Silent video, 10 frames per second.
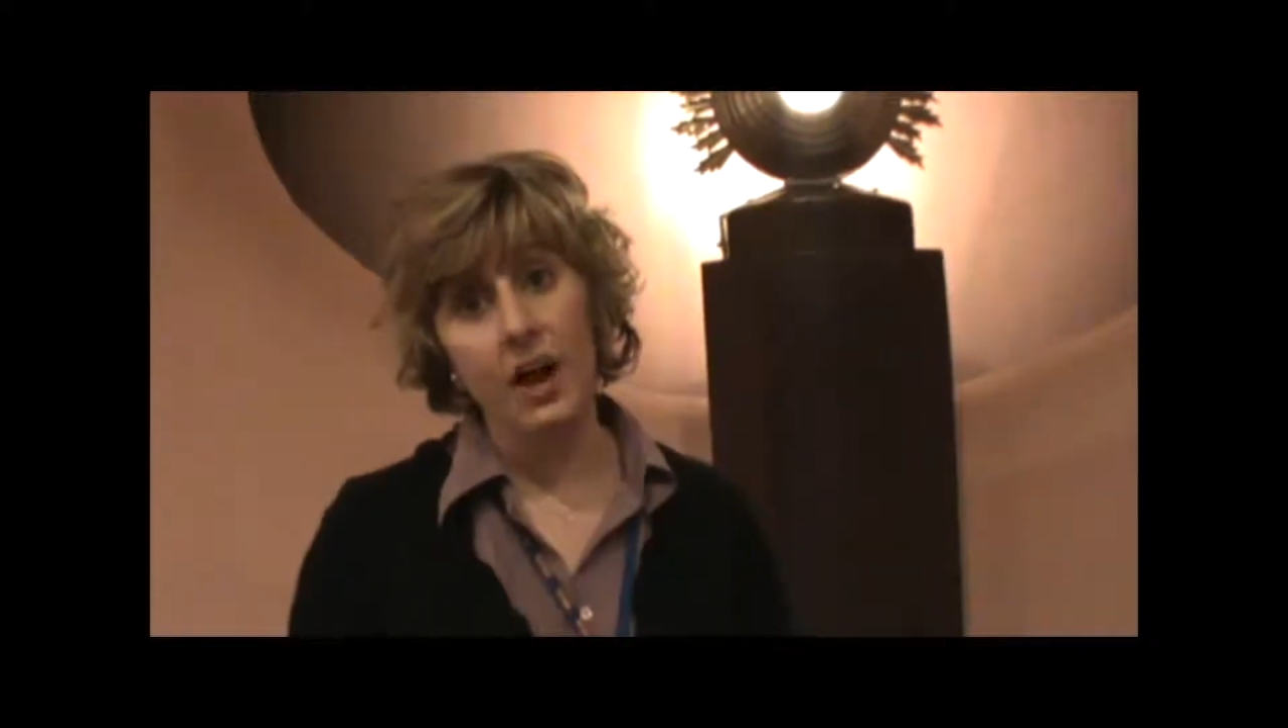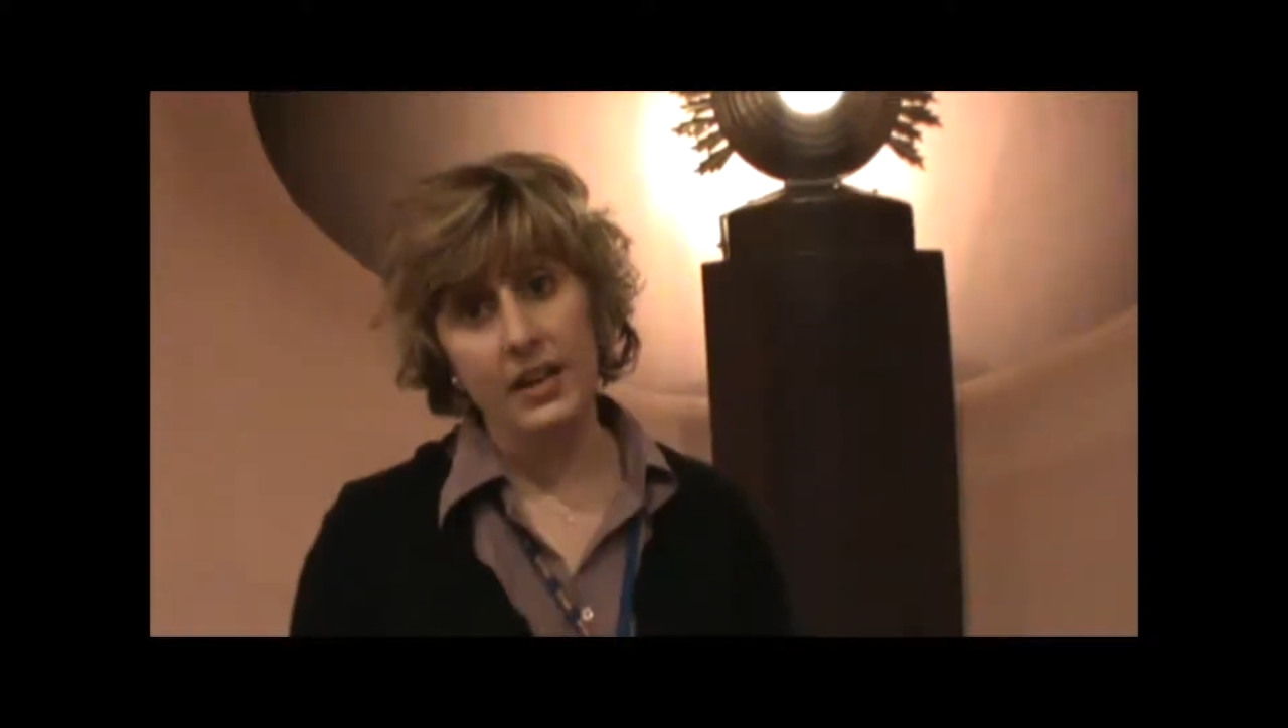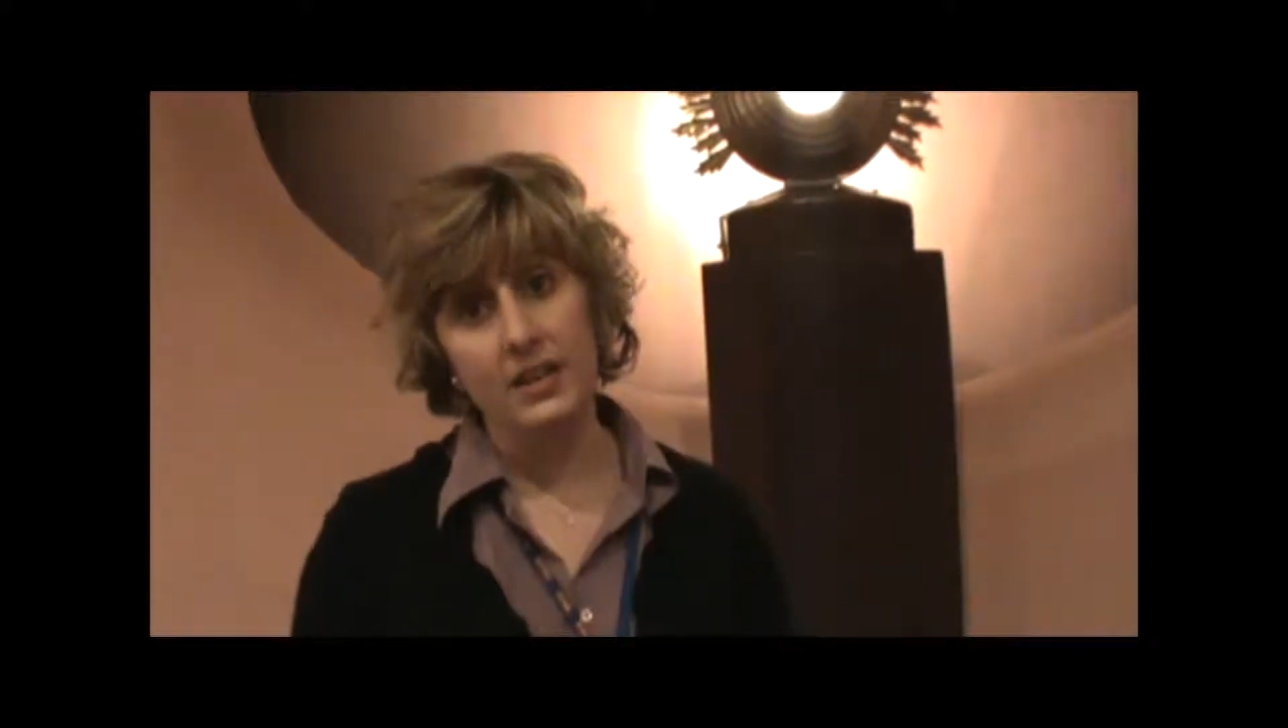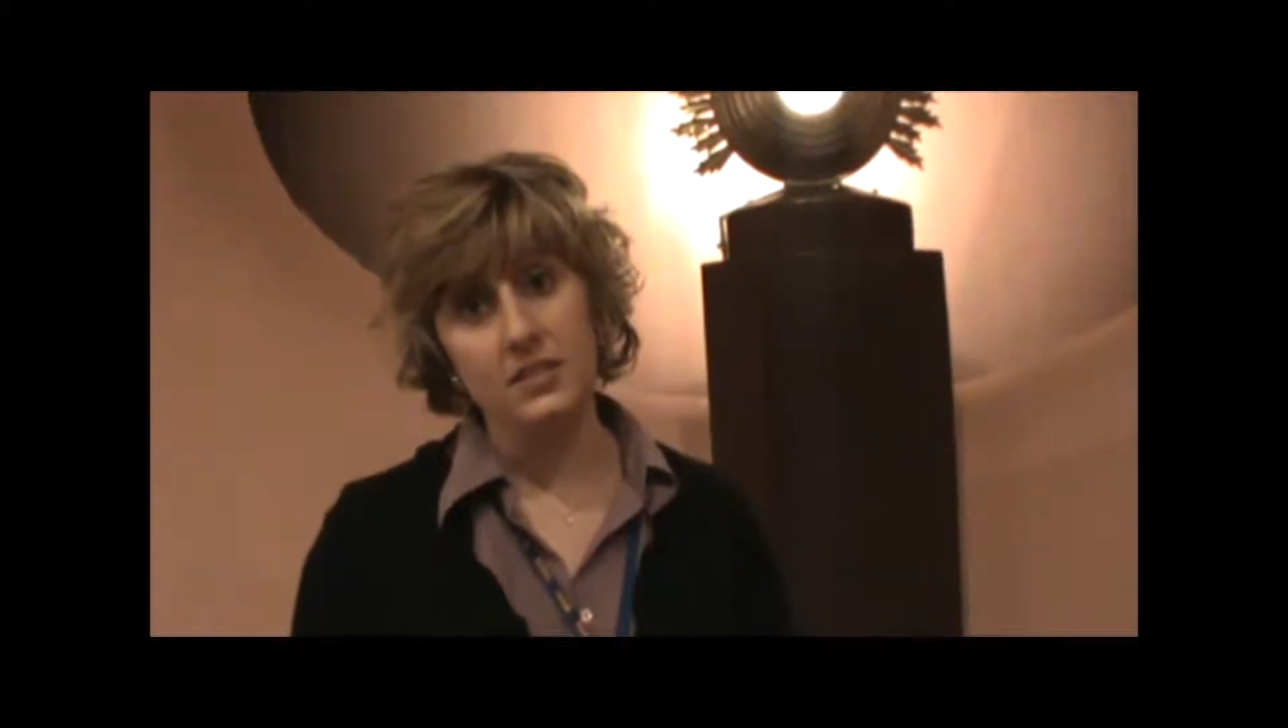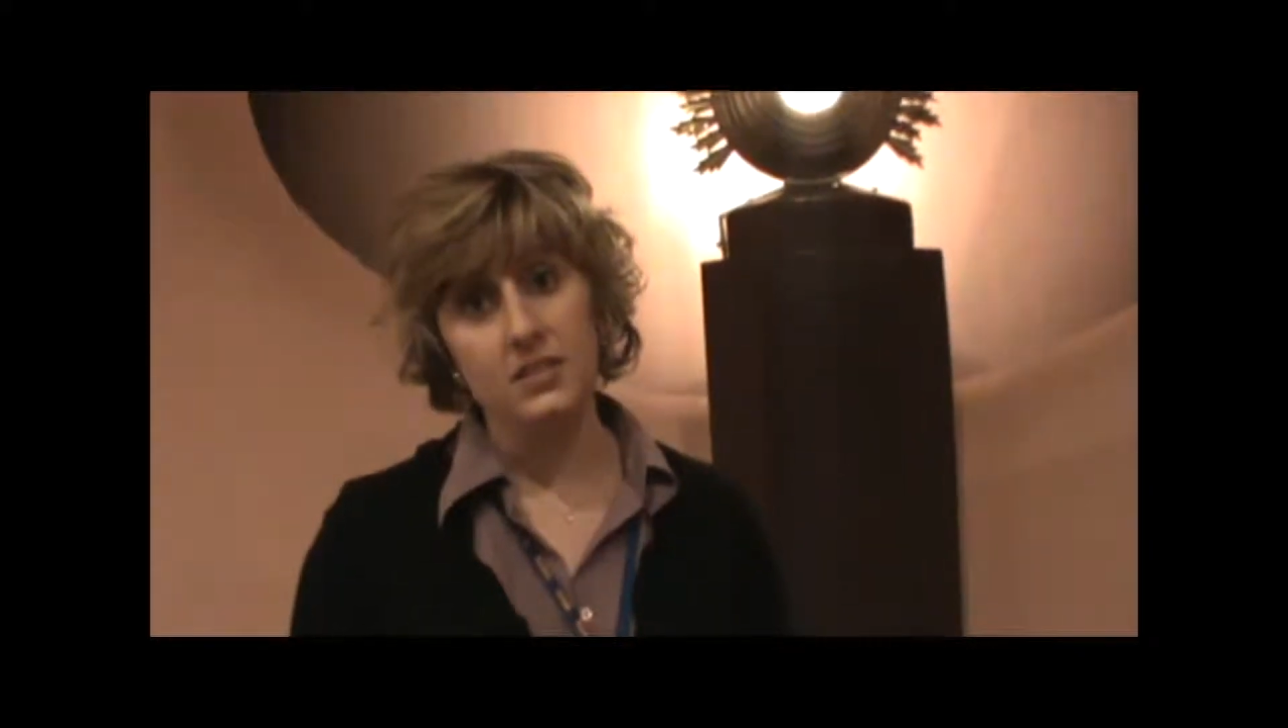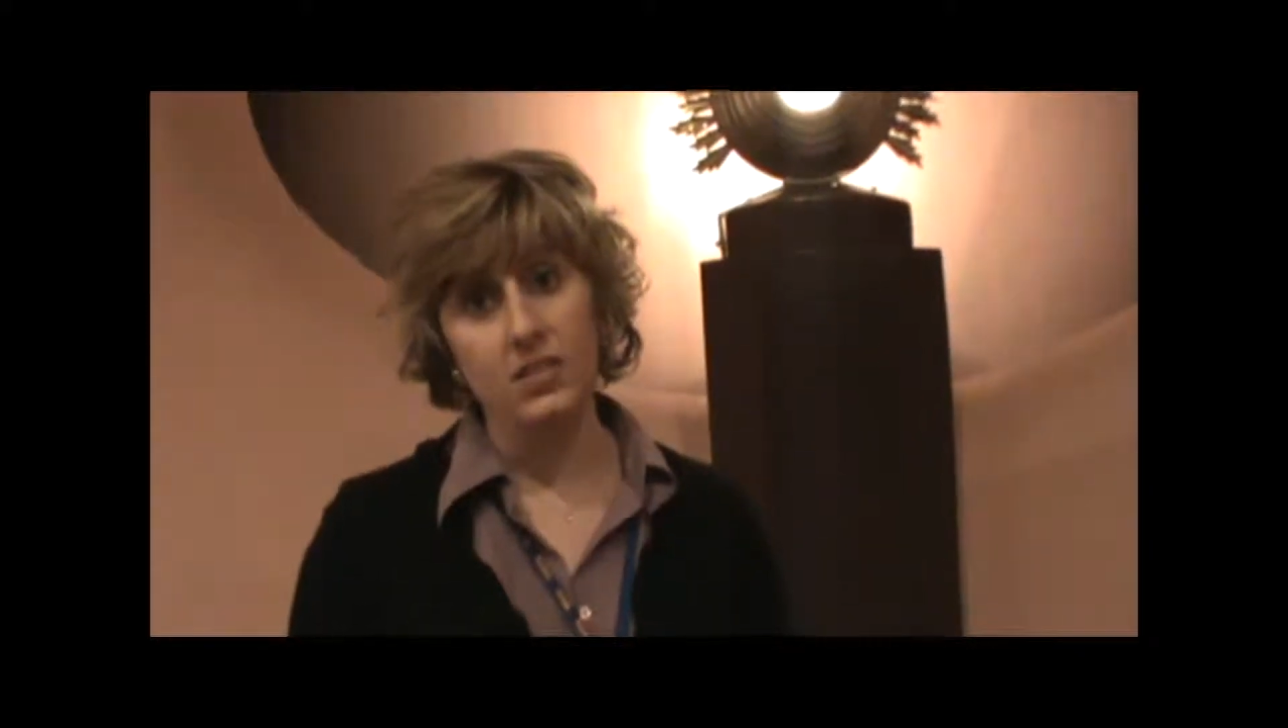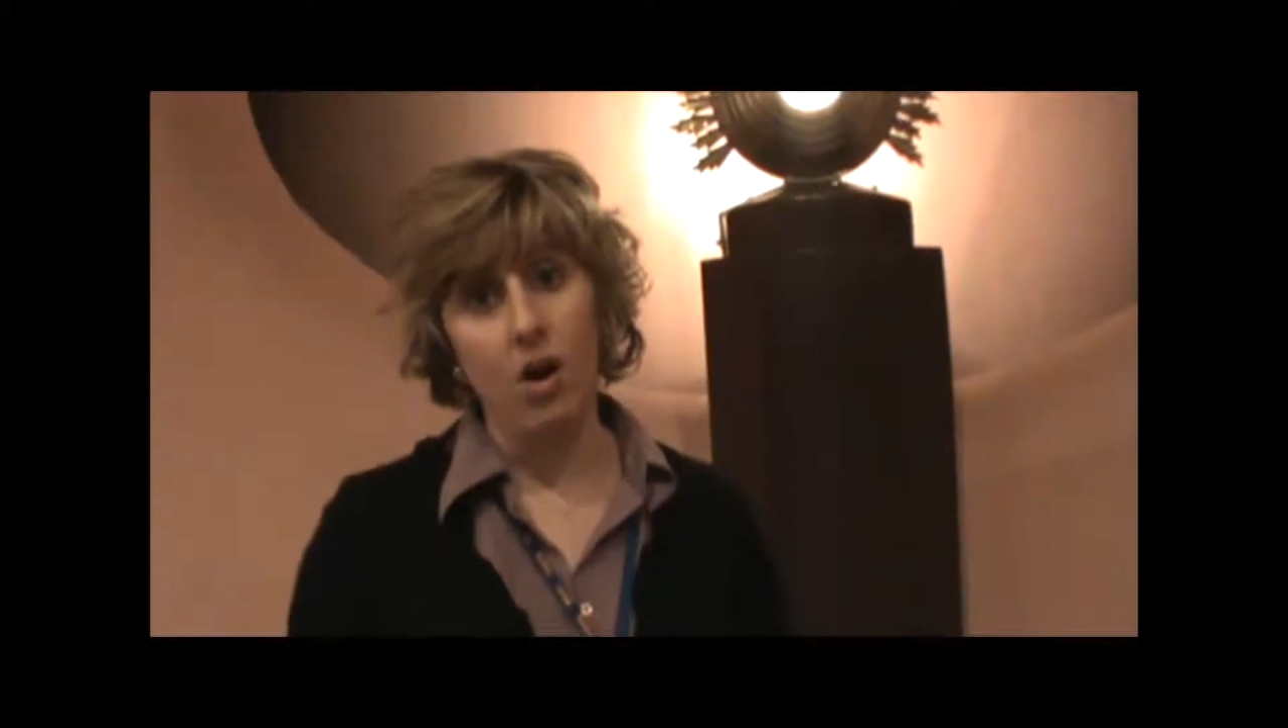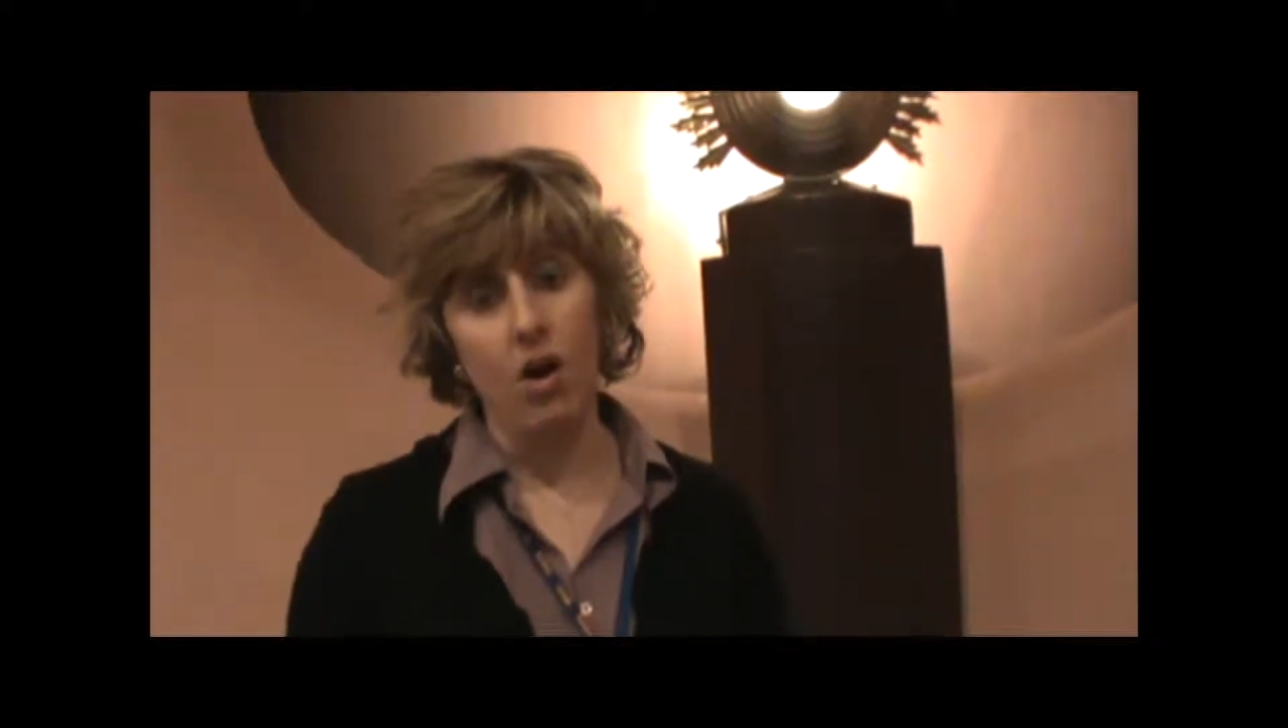audience